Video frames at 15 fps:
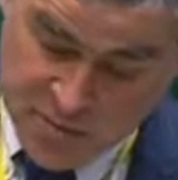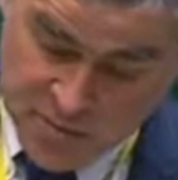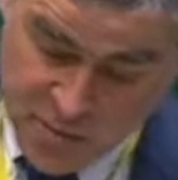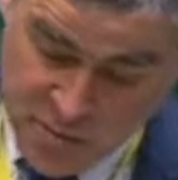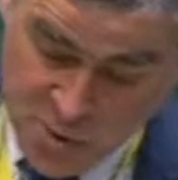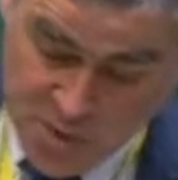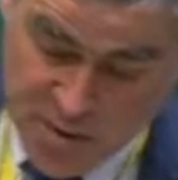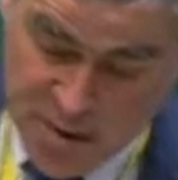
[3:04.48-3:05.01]
from
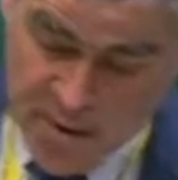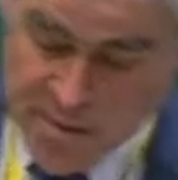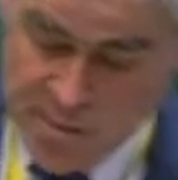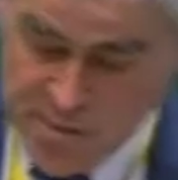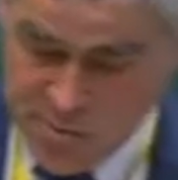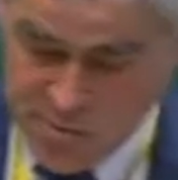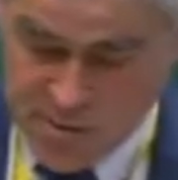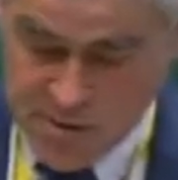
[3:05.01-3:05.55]
renewable energy
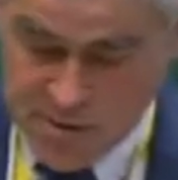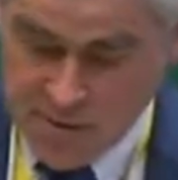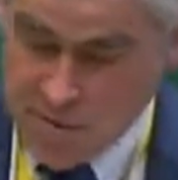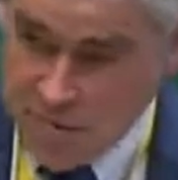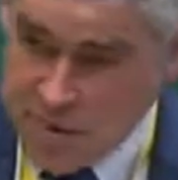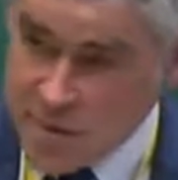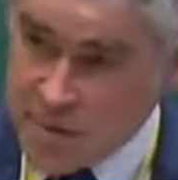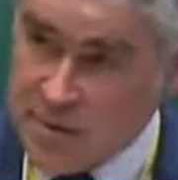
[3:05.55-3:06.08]
in
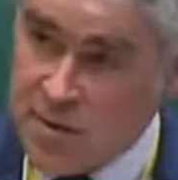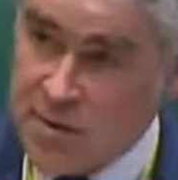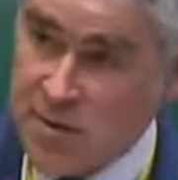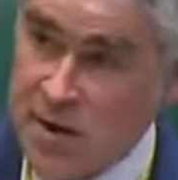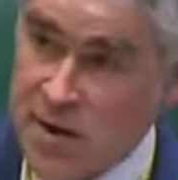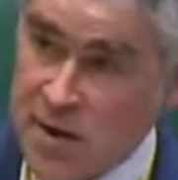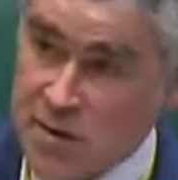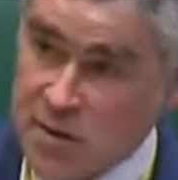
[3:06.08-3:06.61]
2020,
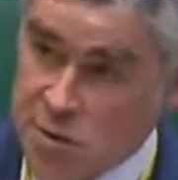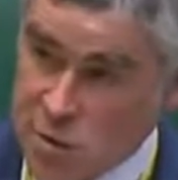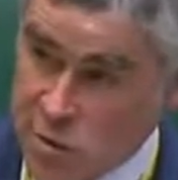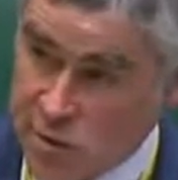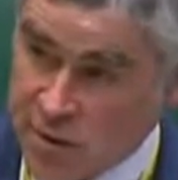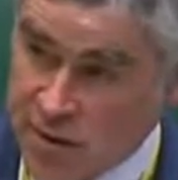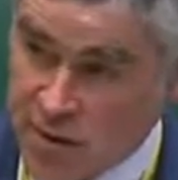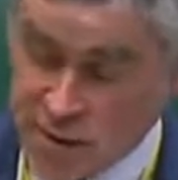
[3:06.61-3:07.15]

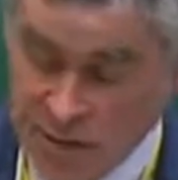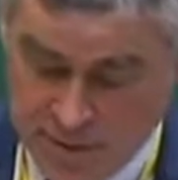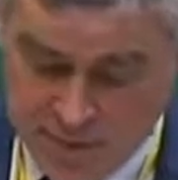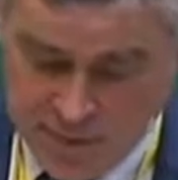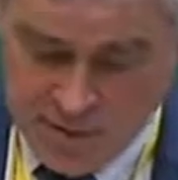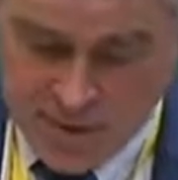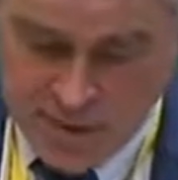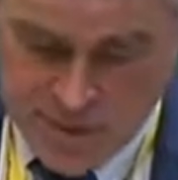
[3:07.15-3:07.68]
truly
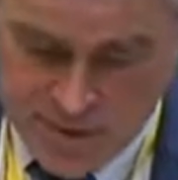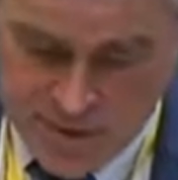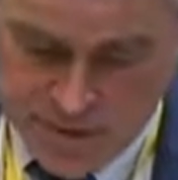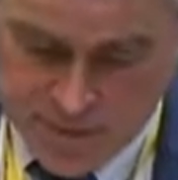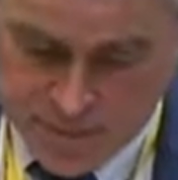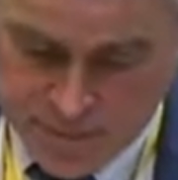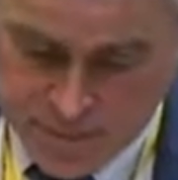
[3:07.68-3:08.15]
leading the way.